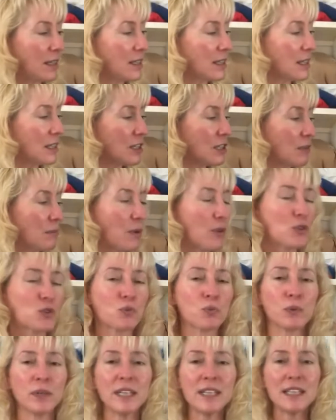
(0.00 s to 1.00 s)
this is the most
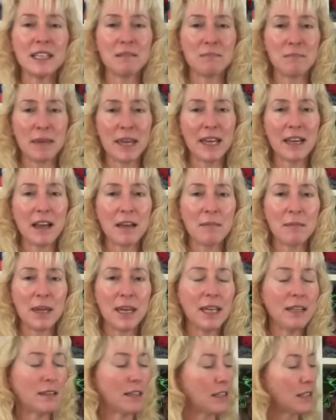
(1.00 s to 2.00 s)
recent make I
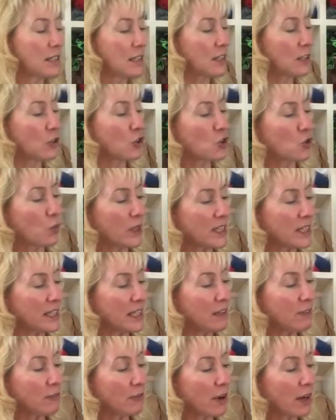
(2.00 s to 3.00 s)
made. This is the
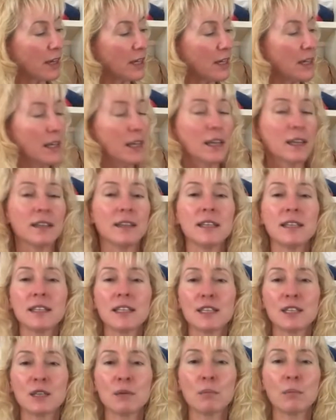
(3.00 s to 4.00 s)
twisty front.
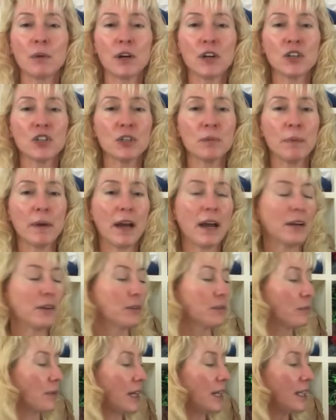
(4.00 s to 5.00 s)
This is the Marcia
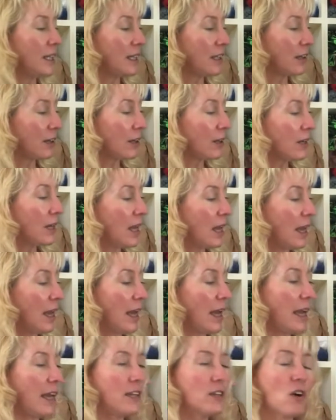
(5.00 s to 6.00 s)
pattern right here,
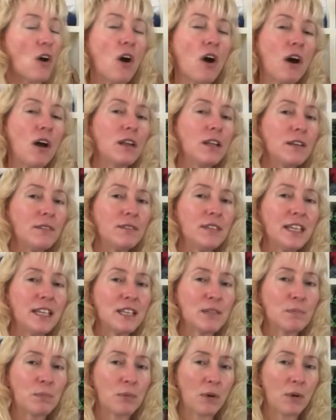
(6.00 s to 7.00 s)
and all of
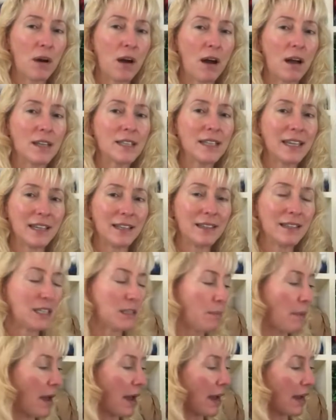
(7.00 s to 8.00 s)
these bras in
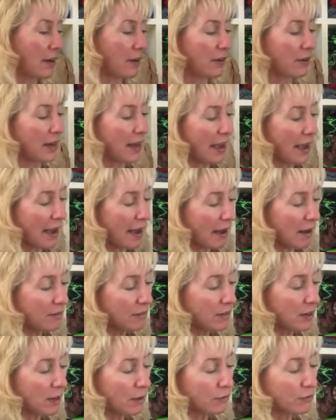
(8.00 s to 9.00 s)
this pattern
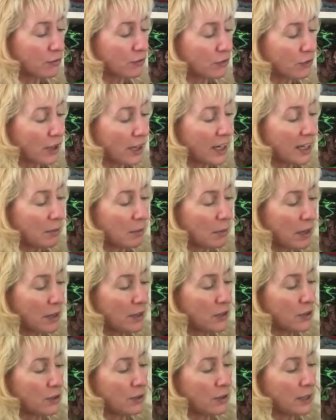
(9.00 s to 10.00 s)
have a frame
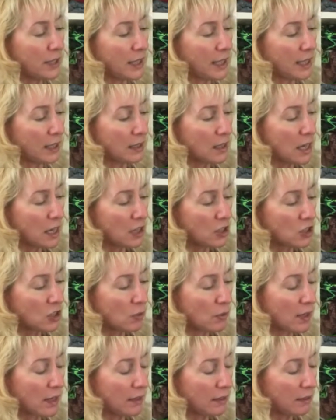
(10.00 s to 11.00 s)
underneath.
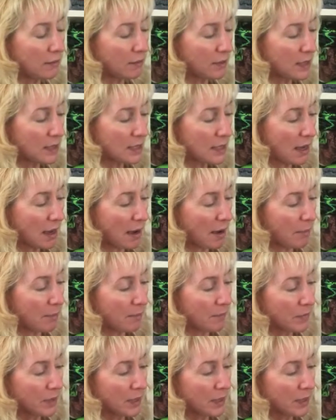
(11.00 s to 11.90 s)
So when I lift this up,